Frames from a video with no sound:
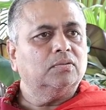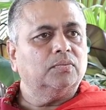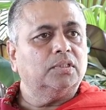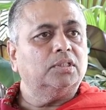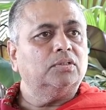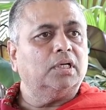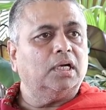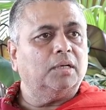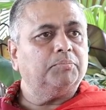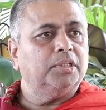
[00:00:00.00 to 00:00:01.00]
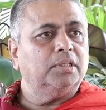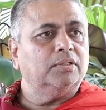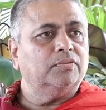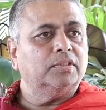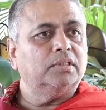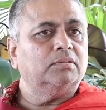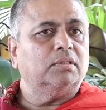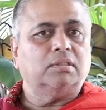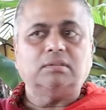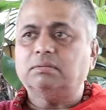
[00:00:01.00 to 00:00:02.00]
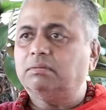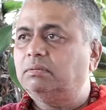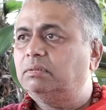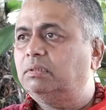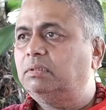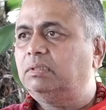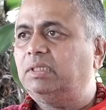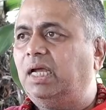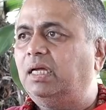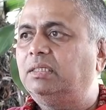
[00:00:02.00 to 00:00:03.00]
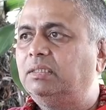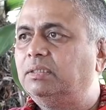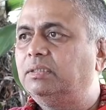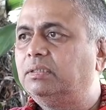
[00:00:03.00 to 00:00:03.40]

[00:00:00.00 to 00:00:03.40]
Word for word: whether you are happy, whether you are sad.